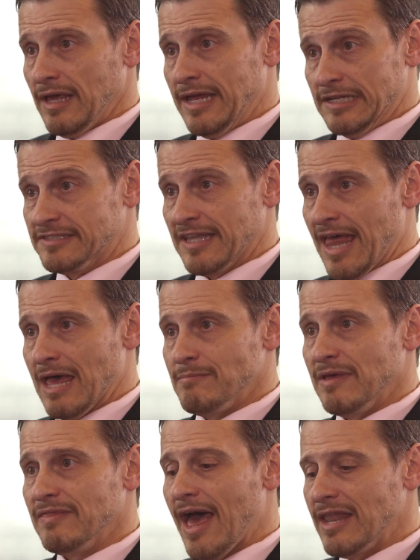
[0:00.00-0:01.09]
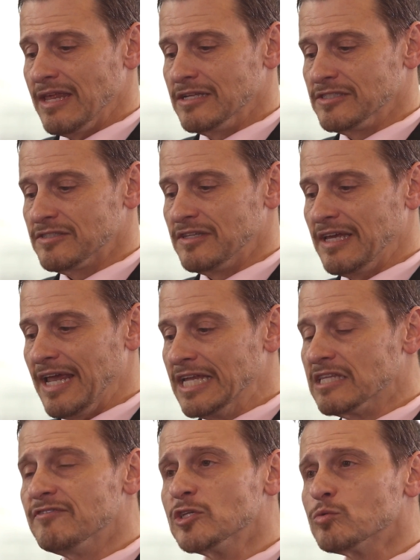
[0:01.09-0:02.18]
in Islam, and that is the
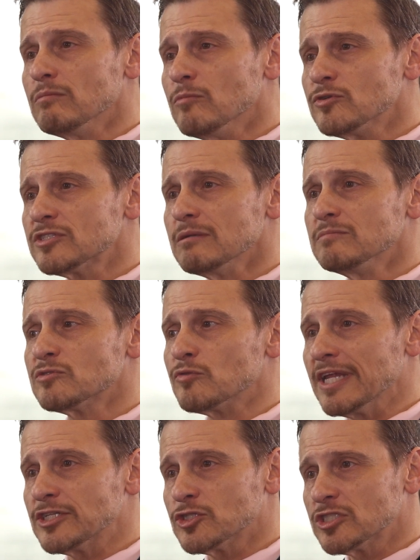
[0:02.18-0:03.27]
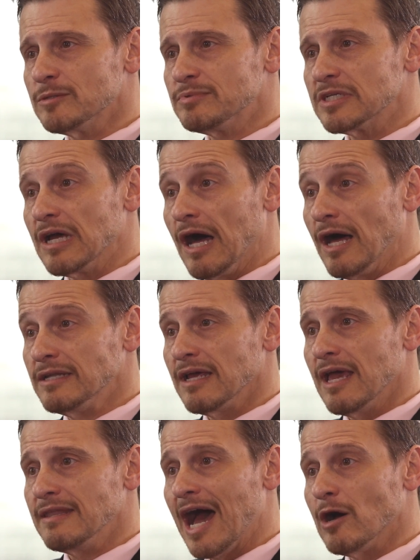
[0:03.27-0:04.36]
individual Muslim's relationship to God
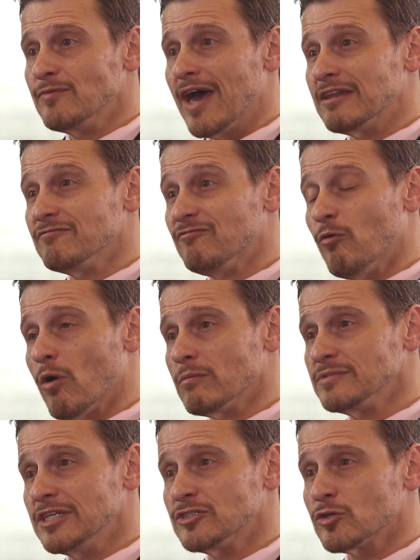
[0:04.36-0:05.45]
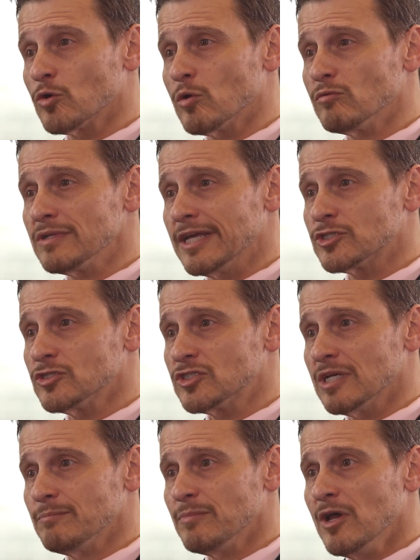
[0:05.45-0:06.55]
and how that informs his or her
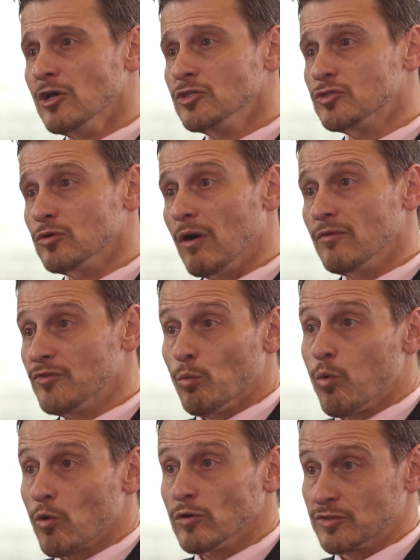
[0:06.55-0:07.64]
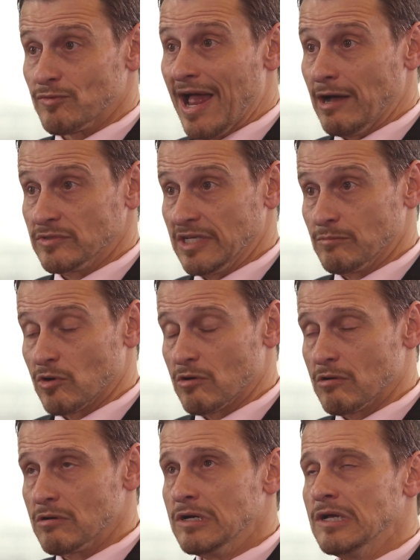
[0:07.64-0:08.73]
relationship to the world around him or
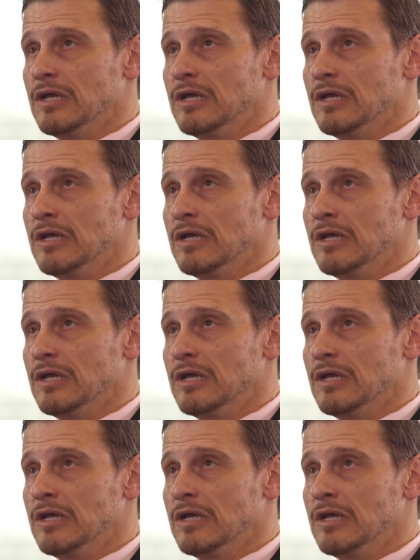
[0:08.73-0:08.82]
her.